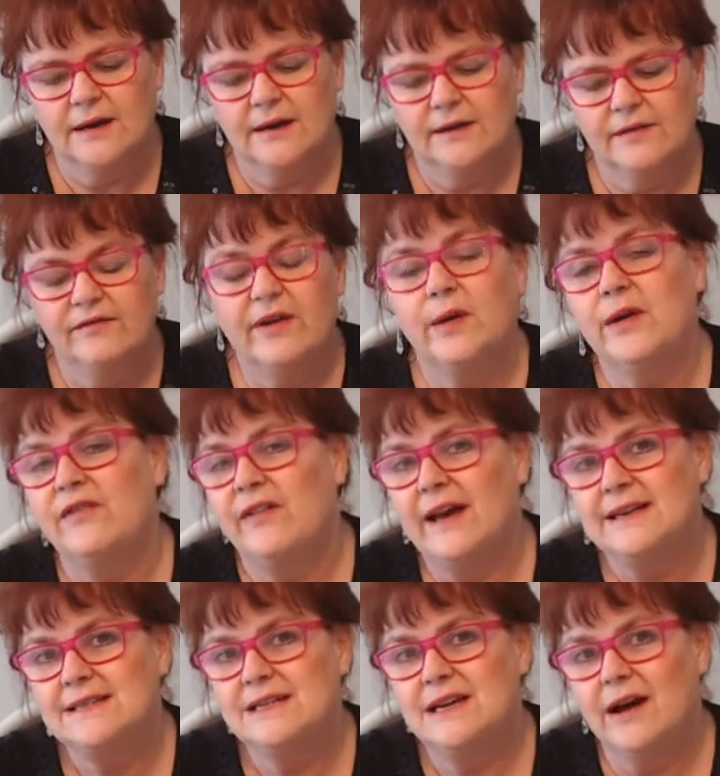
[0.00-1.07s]
very
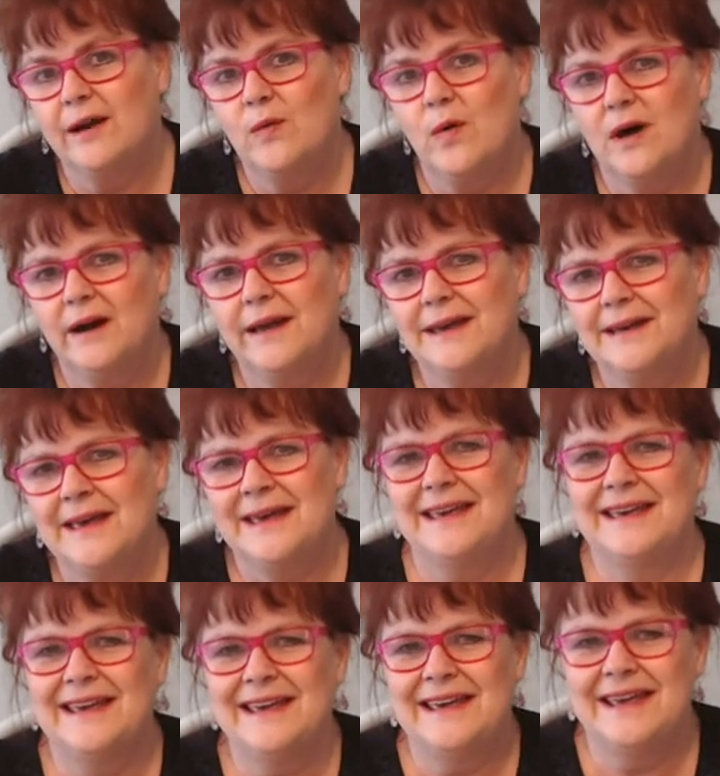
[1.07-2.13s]
fast DIY.
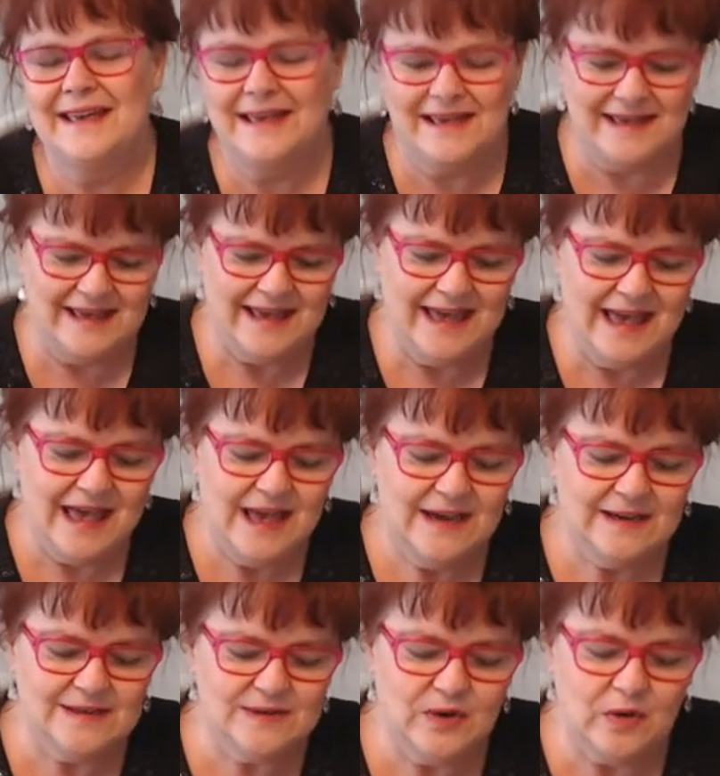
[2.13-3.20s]

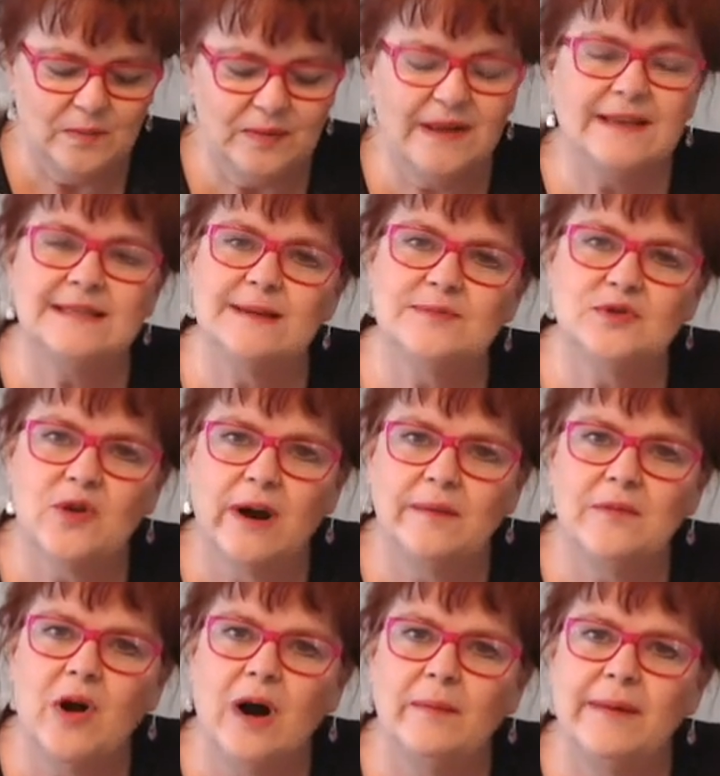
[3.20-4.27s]
So please
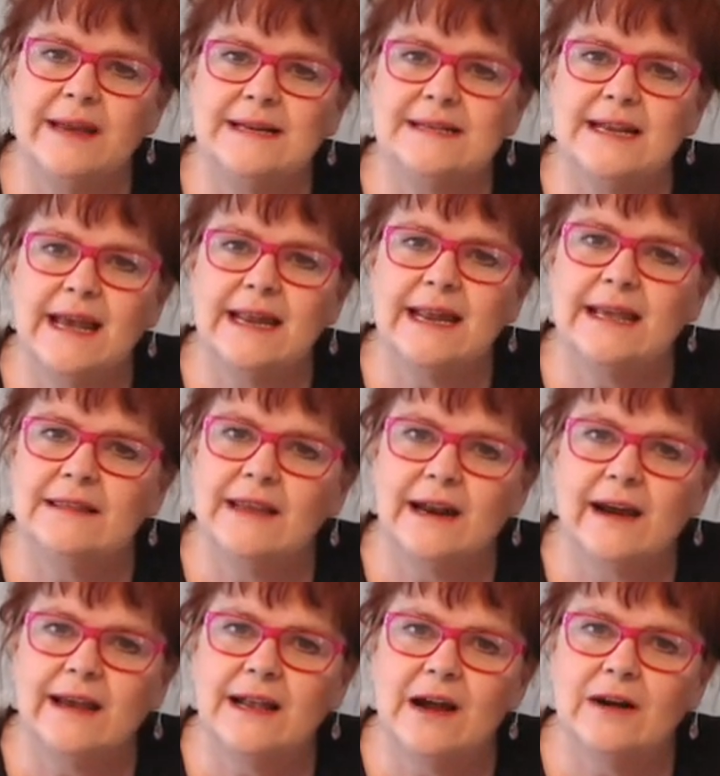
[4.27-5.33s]
subscribe, comment, and hit that
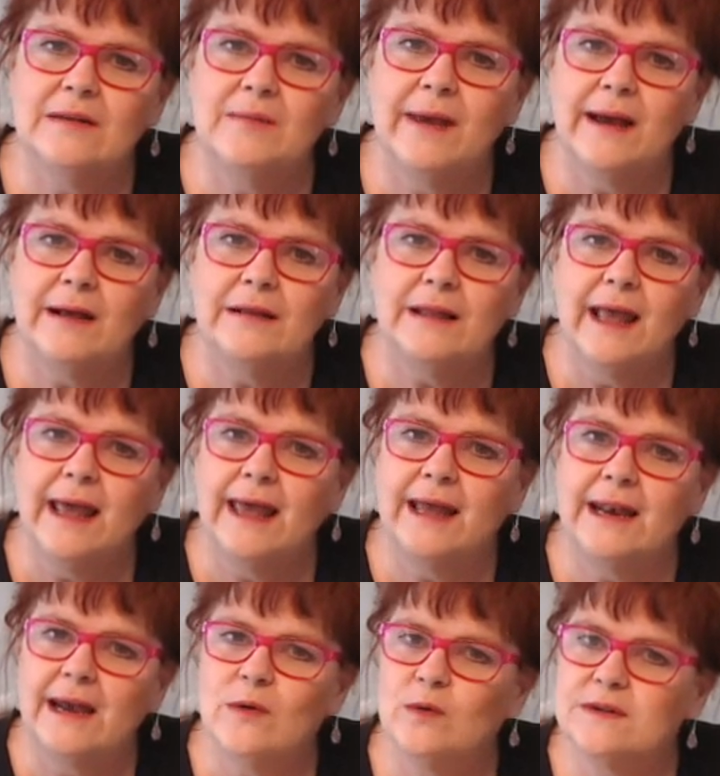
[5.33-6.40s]
icon bell,
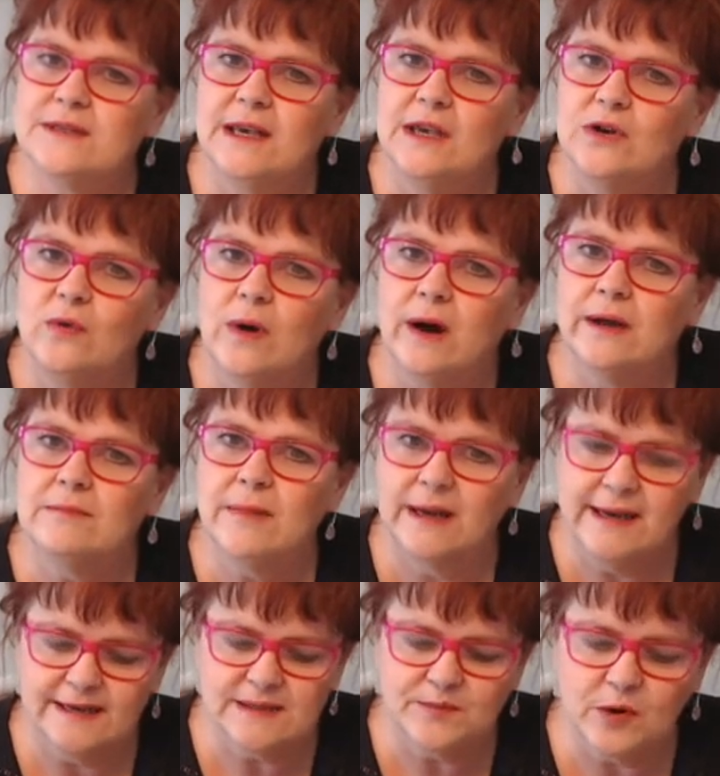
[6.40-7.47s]
and I will see you on my
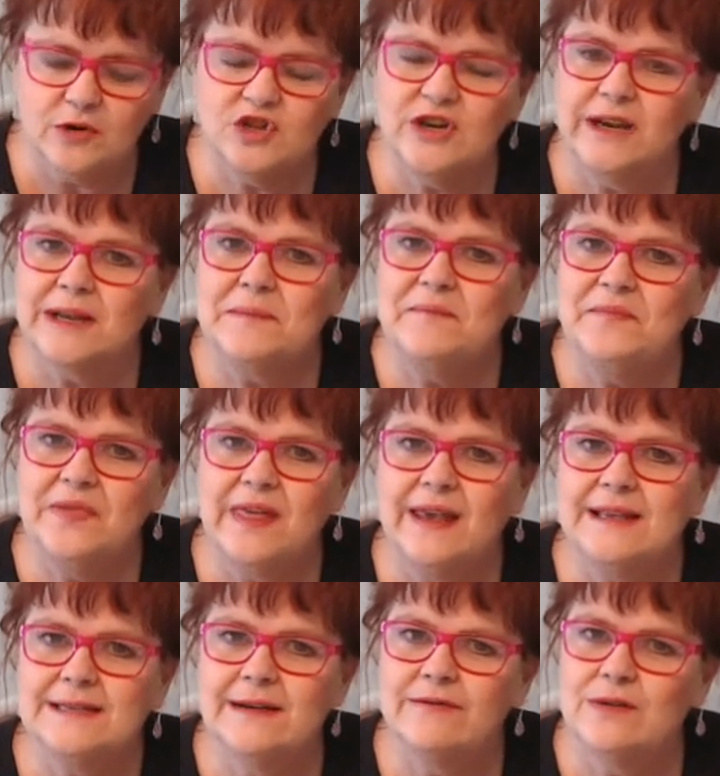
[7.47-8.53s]
next project.
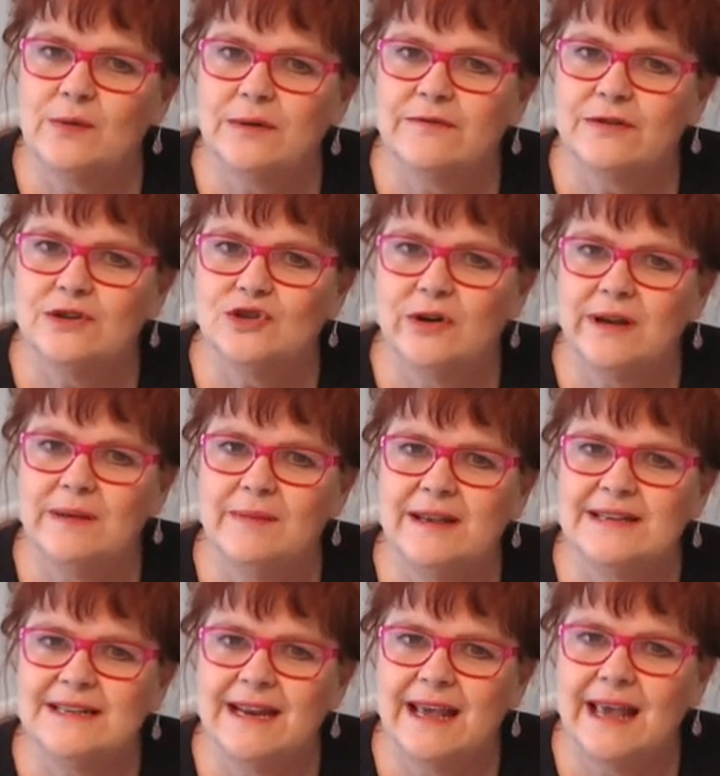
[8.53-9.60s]
Thanks everyone for joining me
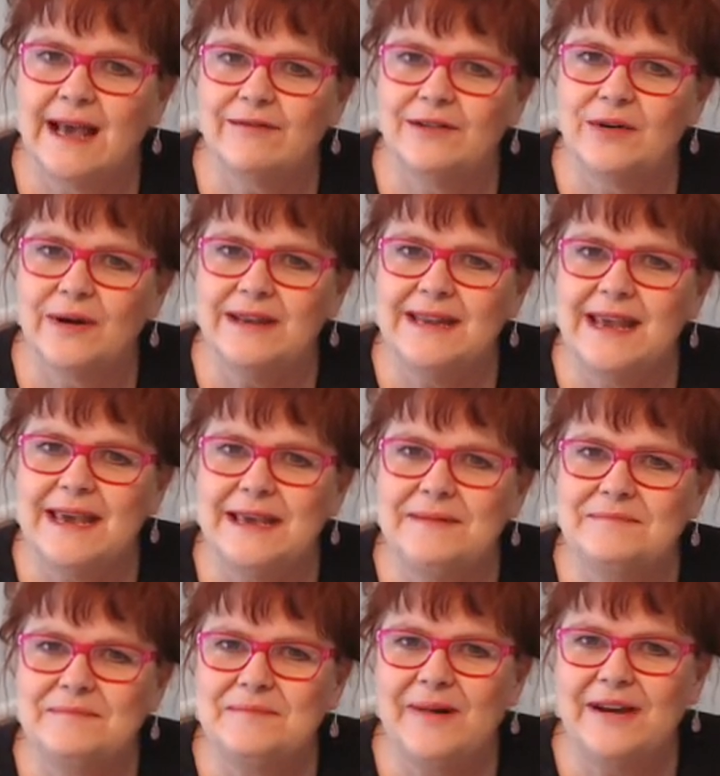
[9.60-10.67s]
today. Have a great day.
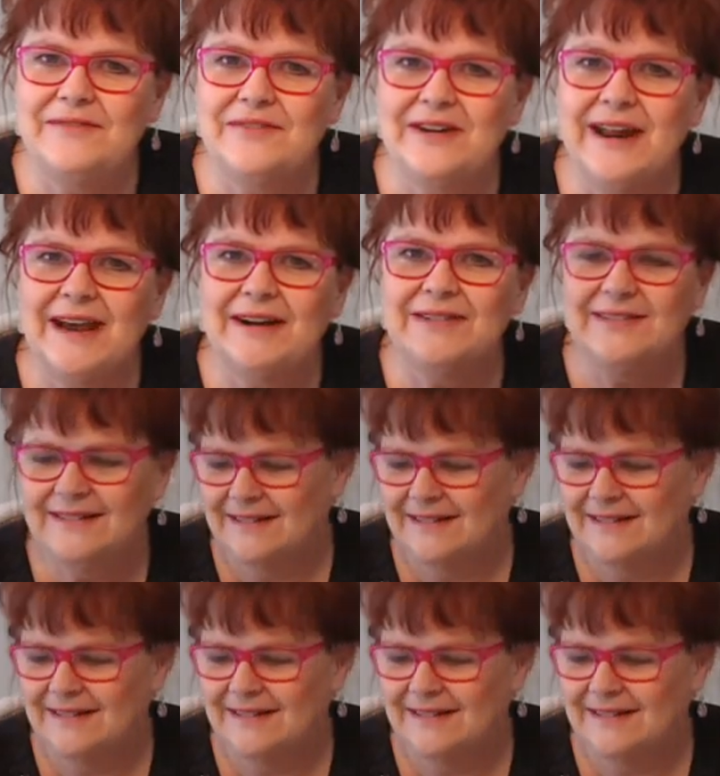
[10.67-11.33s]
Bye for now.